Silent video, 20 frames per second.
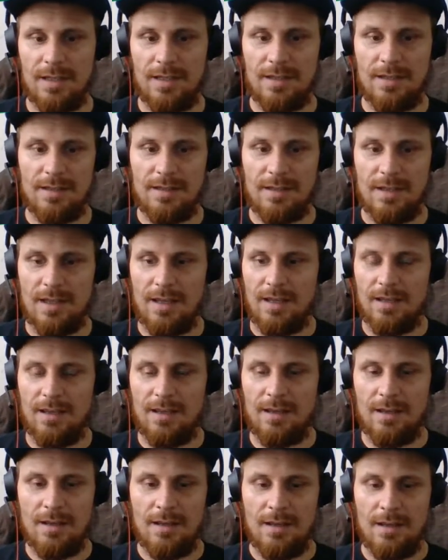let's say,
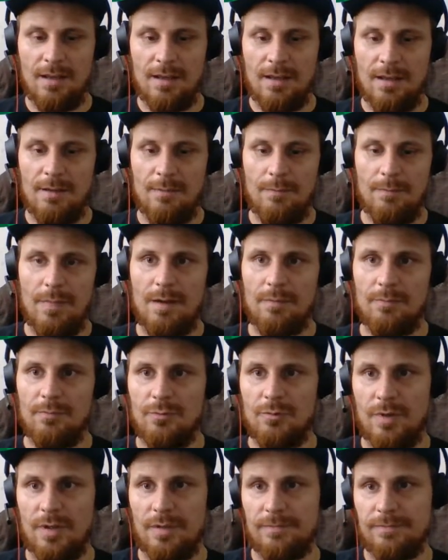palm
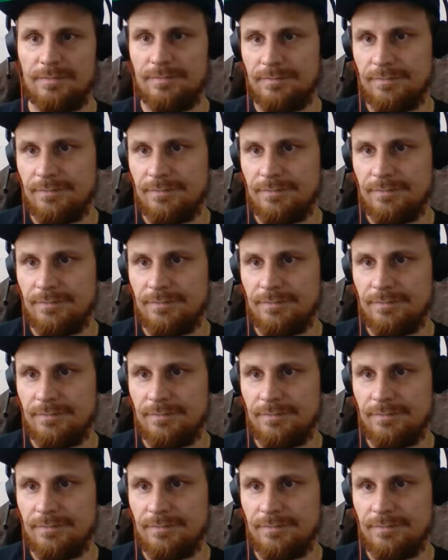tree.